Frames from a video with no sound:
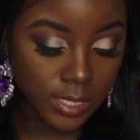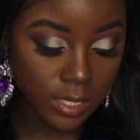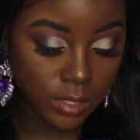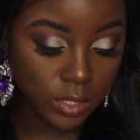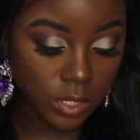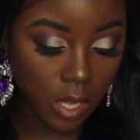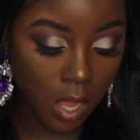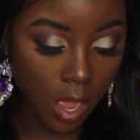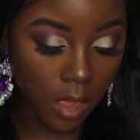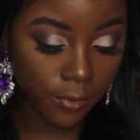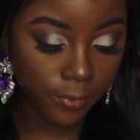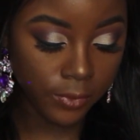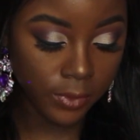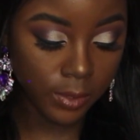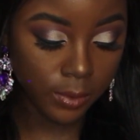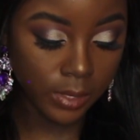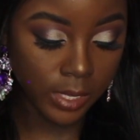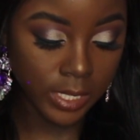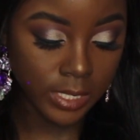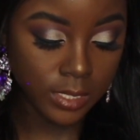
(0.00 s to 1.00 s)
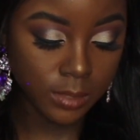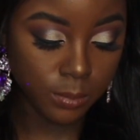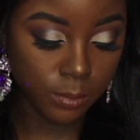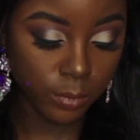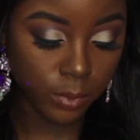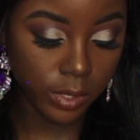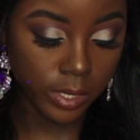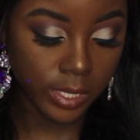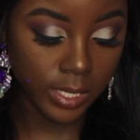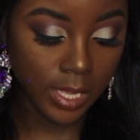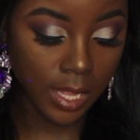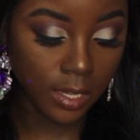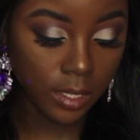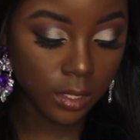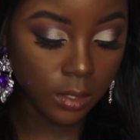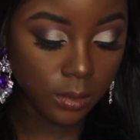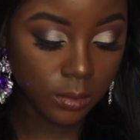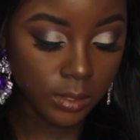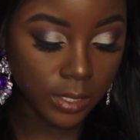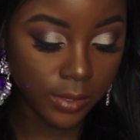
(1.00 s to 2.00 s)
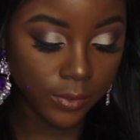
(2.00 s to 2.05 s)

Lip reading: Now Toffee is more yellow,